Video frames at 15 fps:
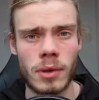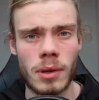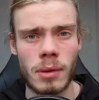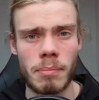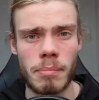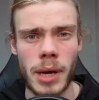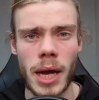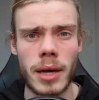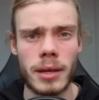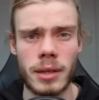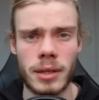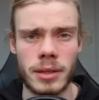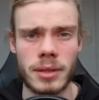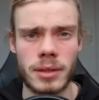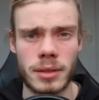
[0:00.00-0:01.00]

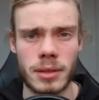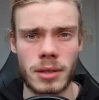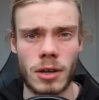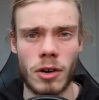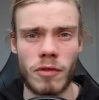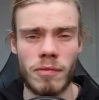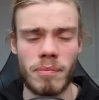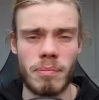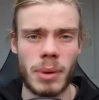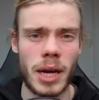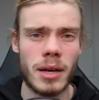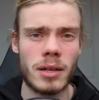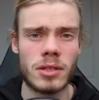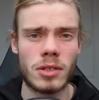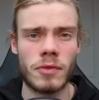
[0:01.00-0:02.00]
badness
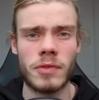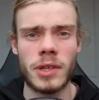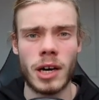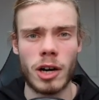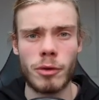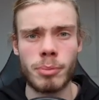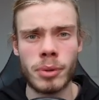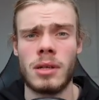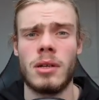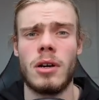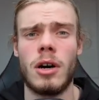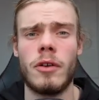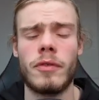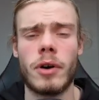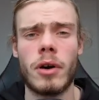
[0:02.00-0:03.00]
of the output
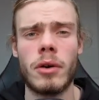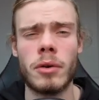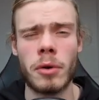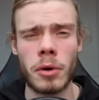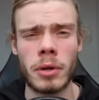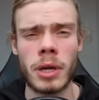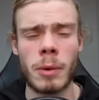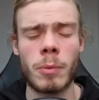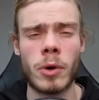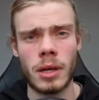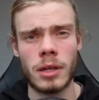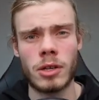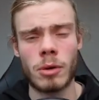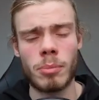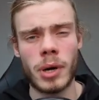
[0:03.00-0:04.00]
of our neural network in
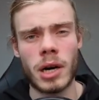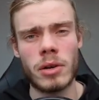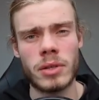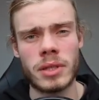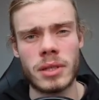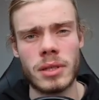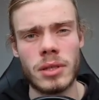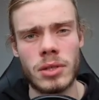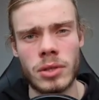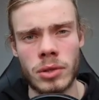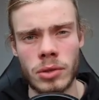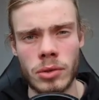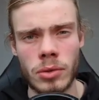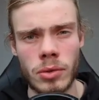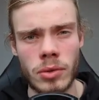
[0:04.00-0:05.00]
comparison
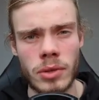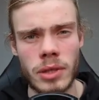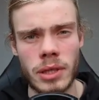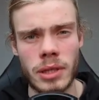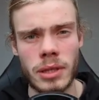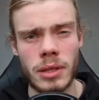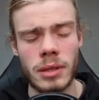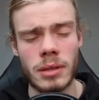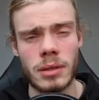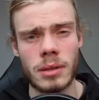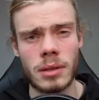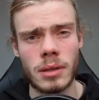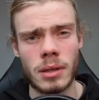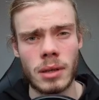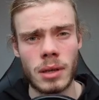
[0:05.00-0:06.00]
to the
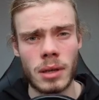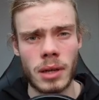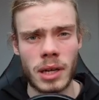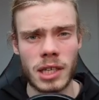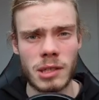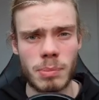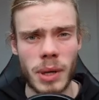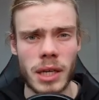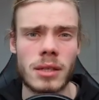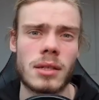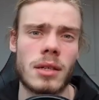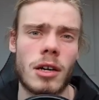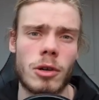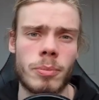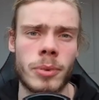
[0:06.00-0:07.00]
expected
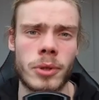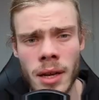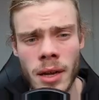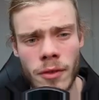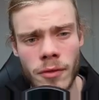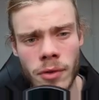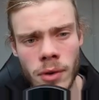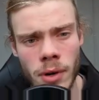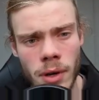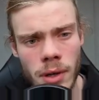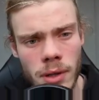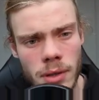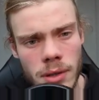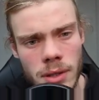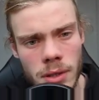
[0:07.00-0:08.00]
output. For
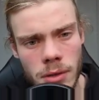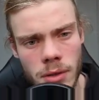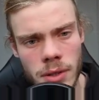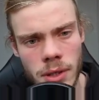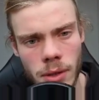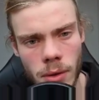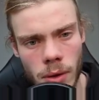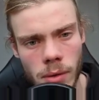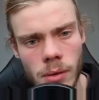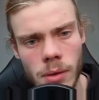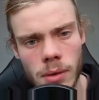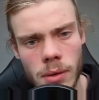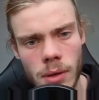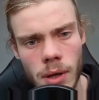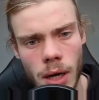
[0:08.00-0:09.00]
0, 0,
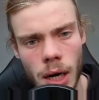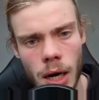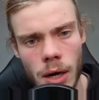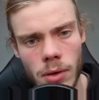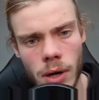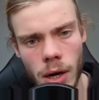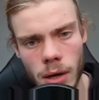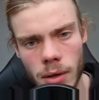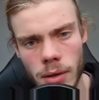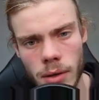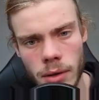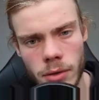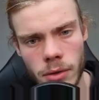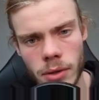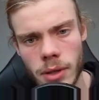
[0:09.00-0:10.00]
our
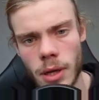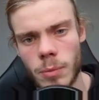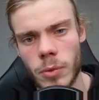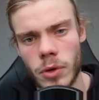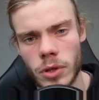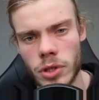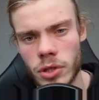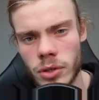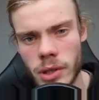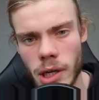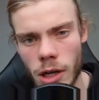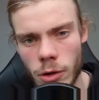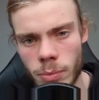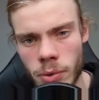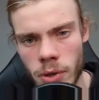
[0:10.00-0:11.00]
neural network should
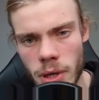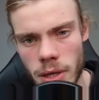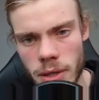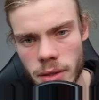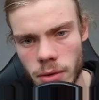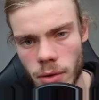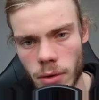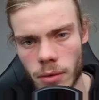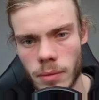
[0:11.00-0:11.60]
output a 0.